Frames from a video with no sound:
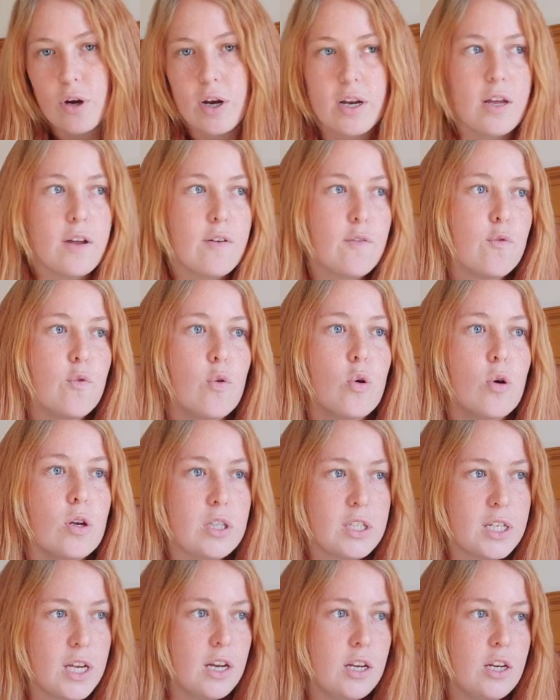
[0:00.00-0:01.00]
riding for
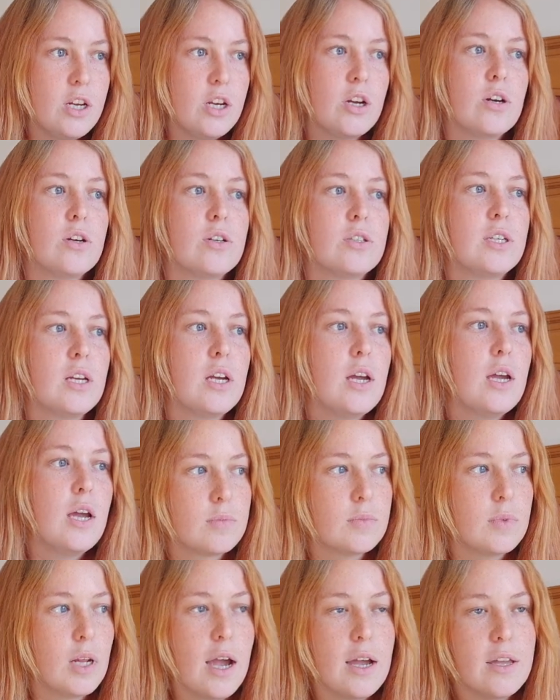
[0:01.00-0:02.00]
10 years
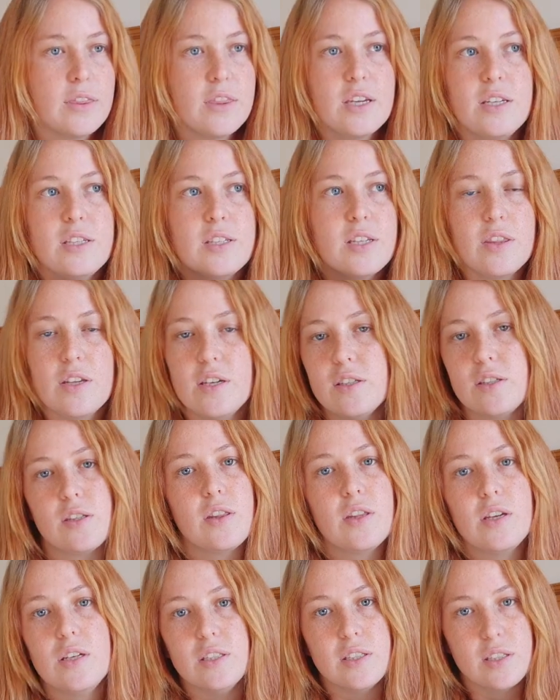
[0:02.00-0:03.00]
at these and these and
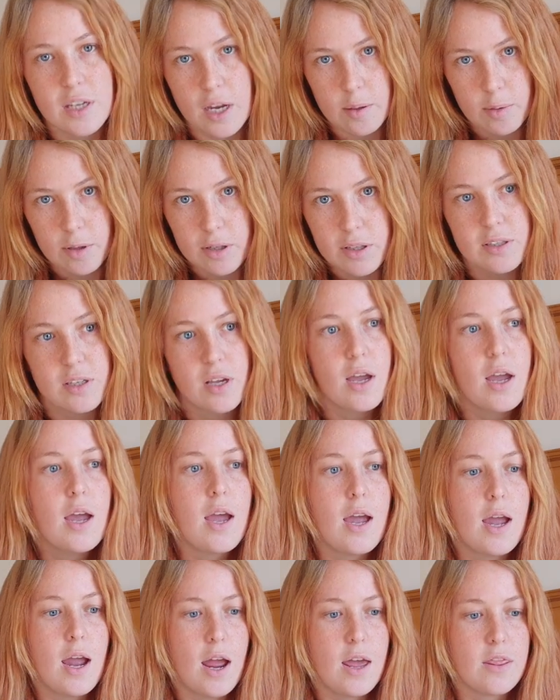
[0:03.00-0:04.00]
these stables.
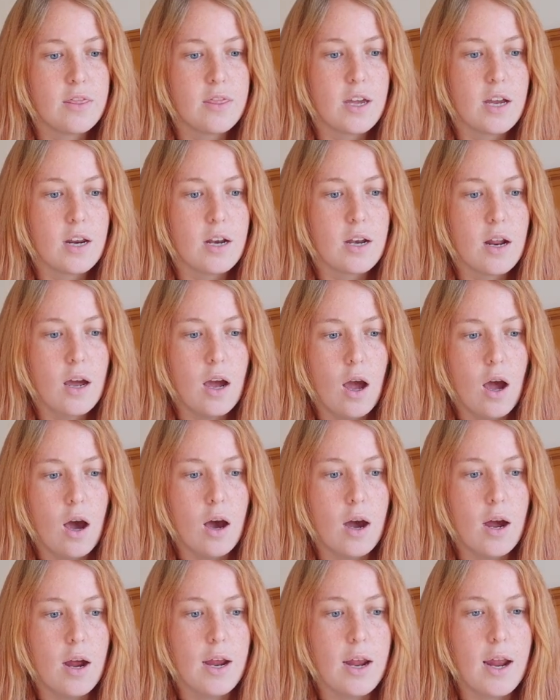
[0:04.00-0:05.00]
And then
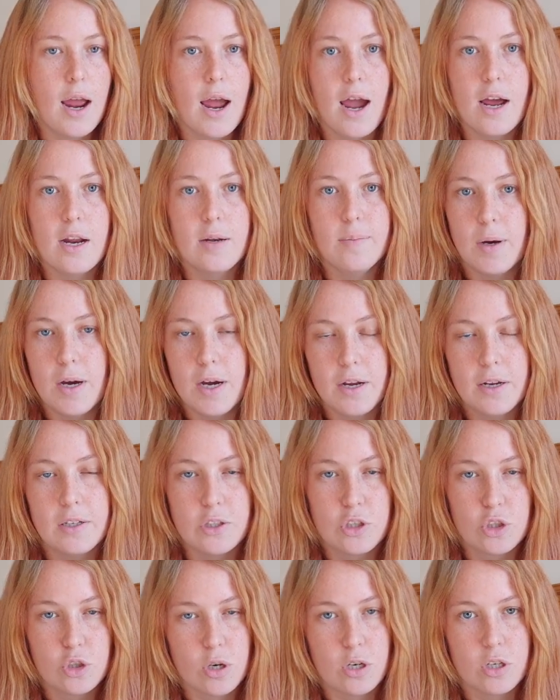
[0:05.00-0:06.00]
I had my
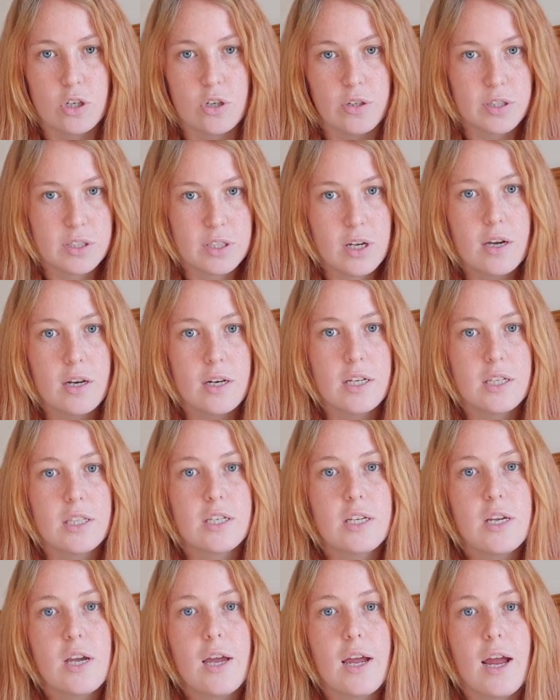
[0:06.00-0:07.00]
instructor sign it,
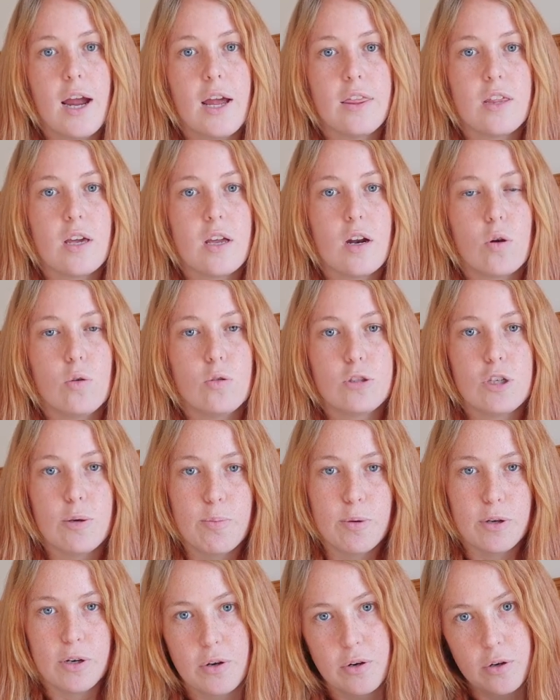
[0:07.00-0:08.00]
and then I also
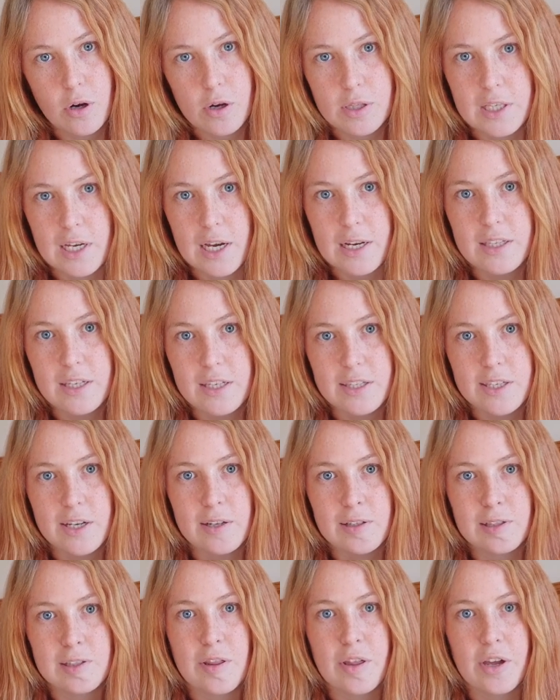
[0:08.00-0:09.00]
put her contact
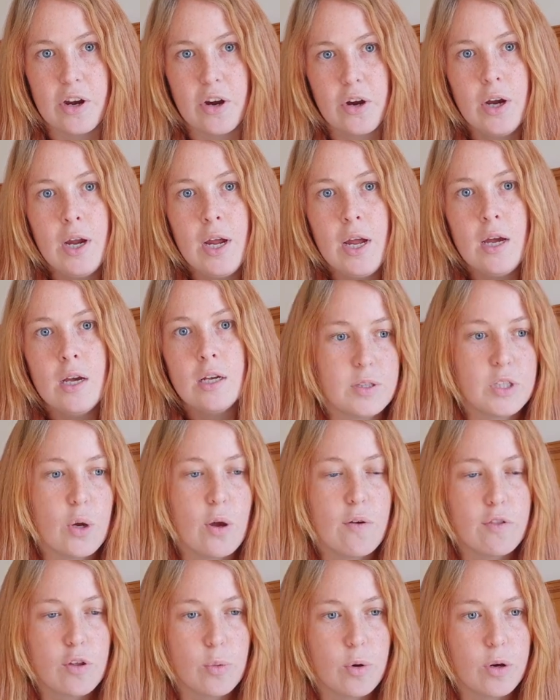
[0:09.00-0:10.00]
details there. So
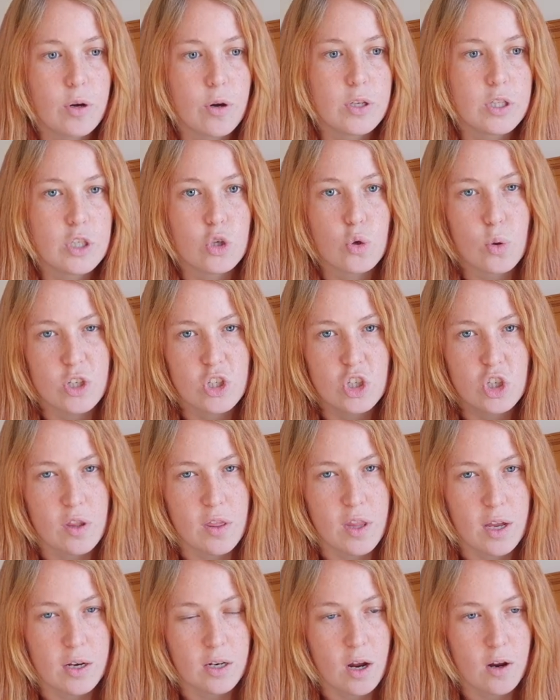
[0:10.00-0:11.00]
if they were going to question
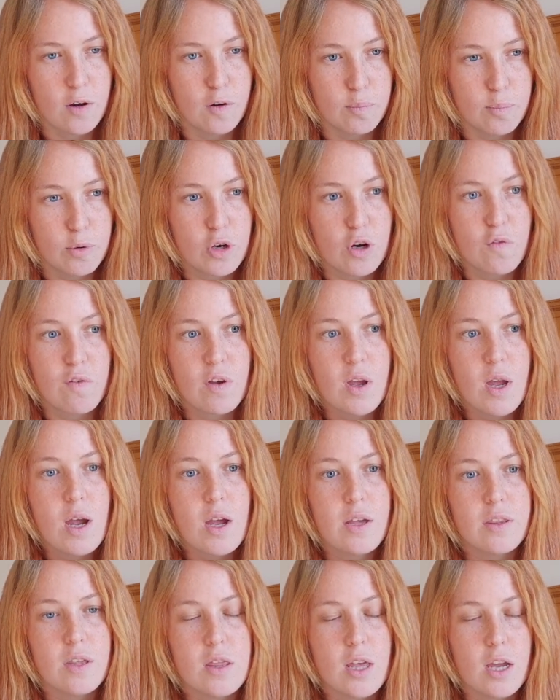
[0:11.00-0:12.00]
that kind of proof,
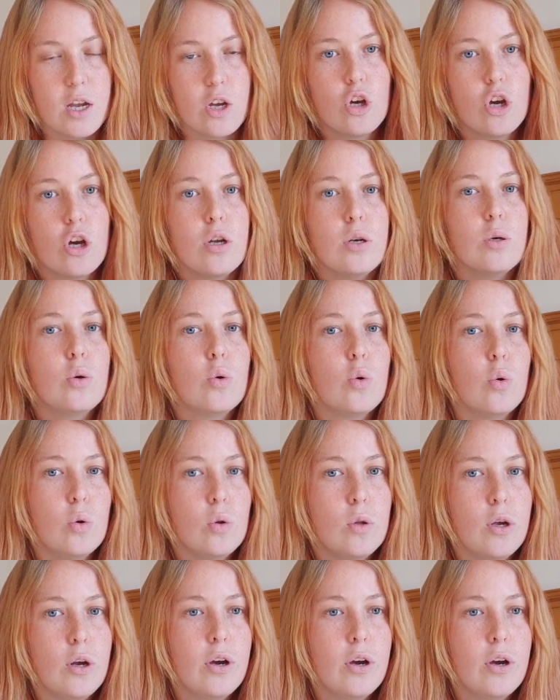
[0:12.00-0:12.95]
then they could call